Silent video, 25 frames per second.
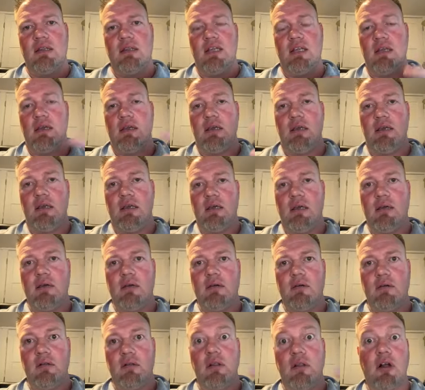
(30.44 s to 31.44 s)
the
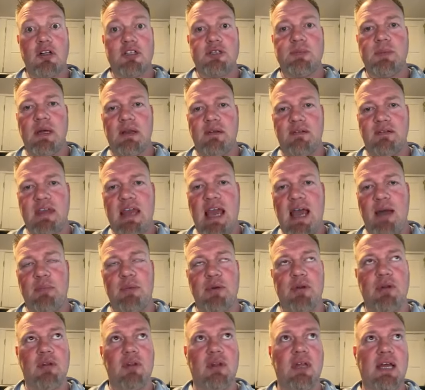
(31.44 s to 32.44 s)
large amount of
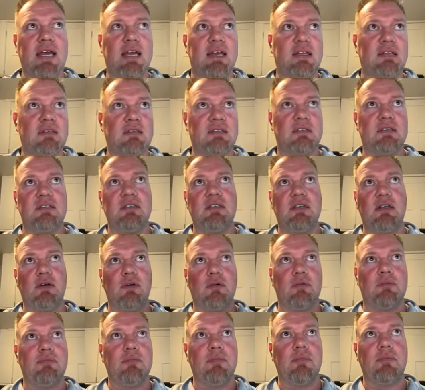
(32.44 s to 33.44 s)
capital. And,
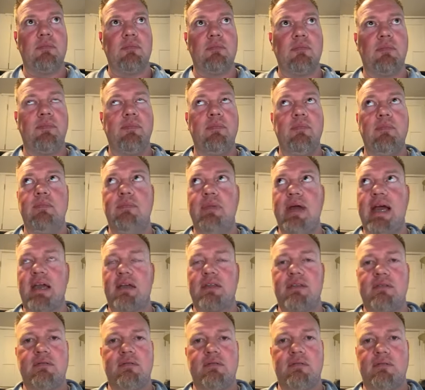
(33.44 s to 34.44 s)

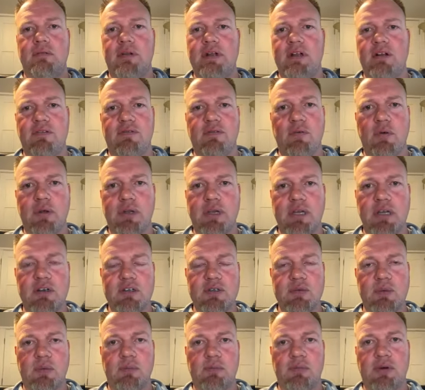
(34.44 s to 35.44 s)
back 3 or 4
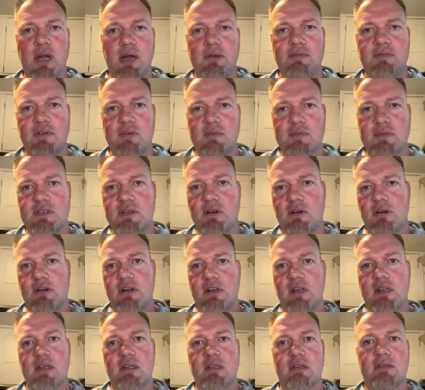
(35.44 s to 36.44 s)
years when prop firms started
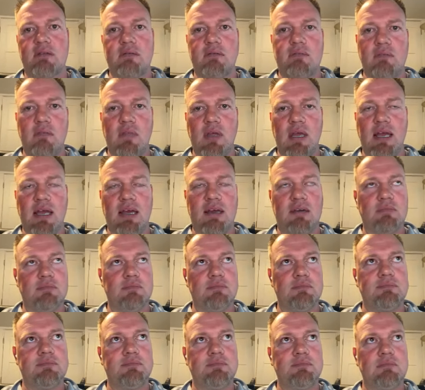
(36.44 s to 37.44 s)
to
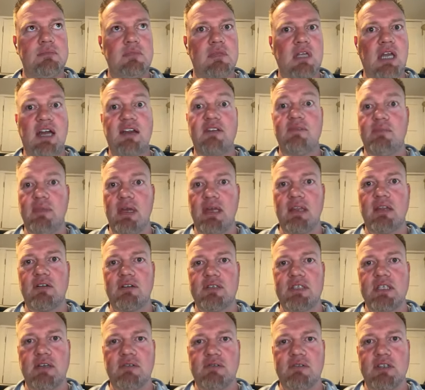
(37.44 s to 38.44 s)
kind of make
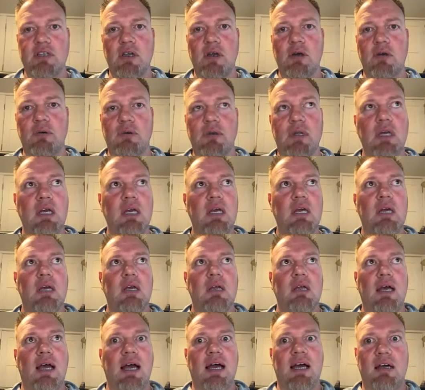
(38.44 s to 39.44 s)
themselves known,
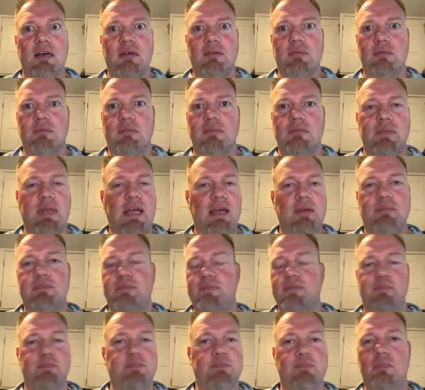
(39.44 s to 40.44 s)
that
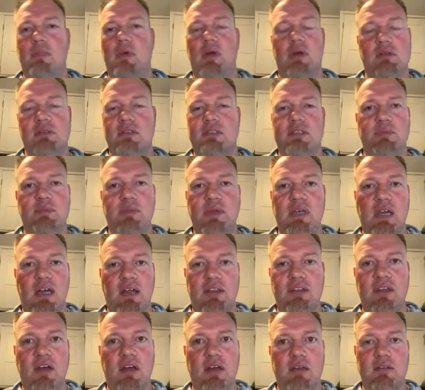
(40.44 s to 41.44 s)
to me,
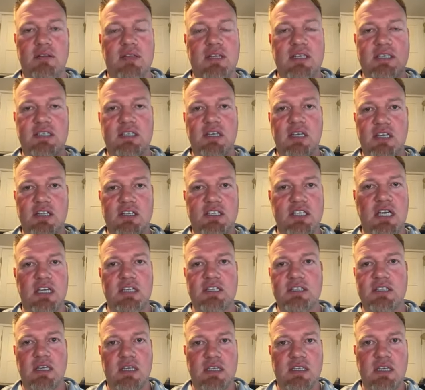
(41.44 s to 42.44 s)
I thought this is going to
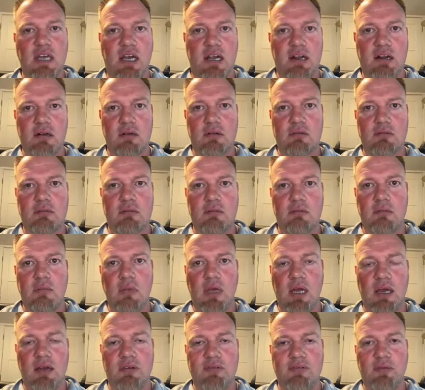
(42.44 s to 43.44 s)
change the entire
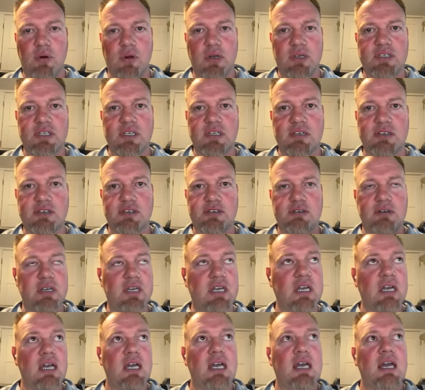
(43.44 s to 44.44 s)
Forex
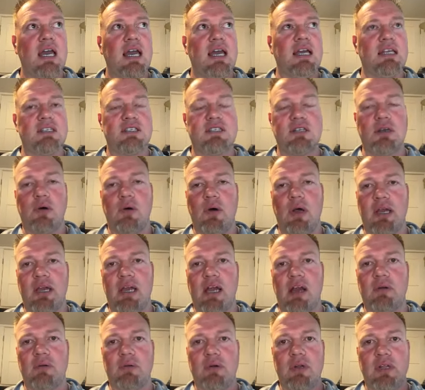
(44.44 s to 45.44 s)
industry. And so I
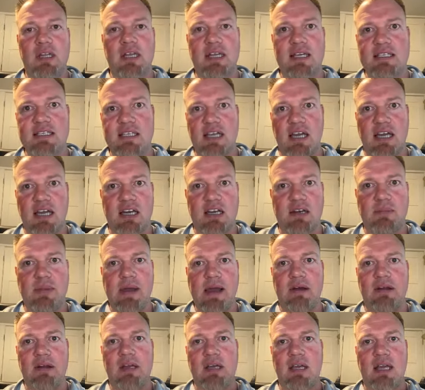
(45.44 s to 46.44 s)
got really excited
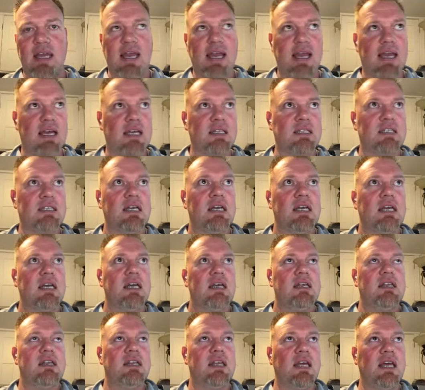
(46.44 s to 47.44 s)
about it. And
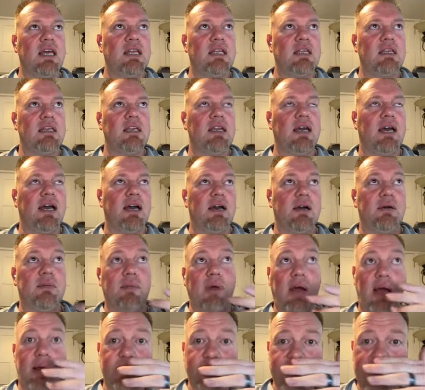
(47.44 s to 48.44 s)
then
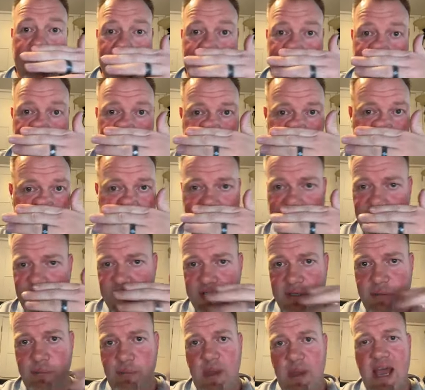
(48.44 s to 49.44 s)
I was actually
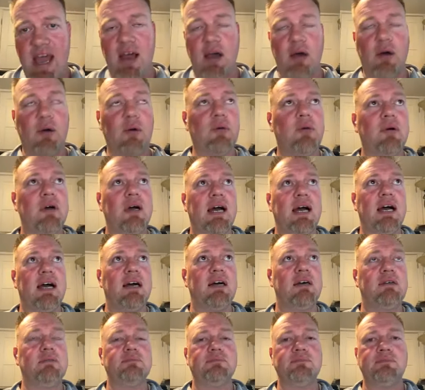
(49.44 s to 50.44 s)
introduced to POW
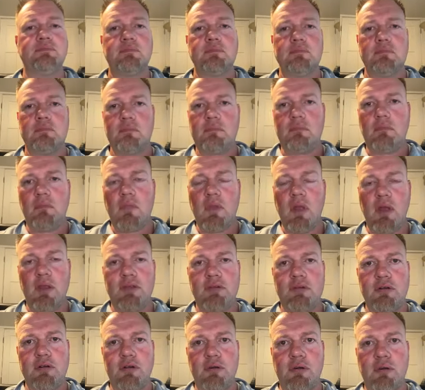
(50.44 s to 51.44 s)

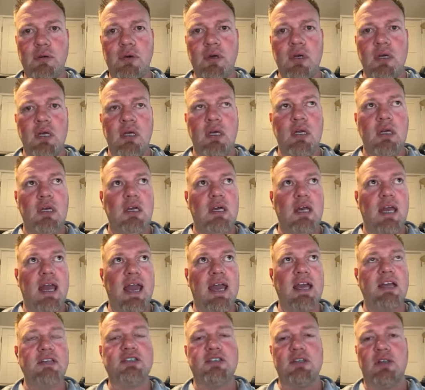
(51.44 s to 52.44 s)
through
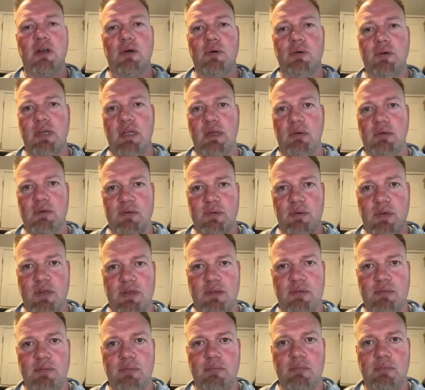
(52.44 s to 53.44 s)
Angelo when he was with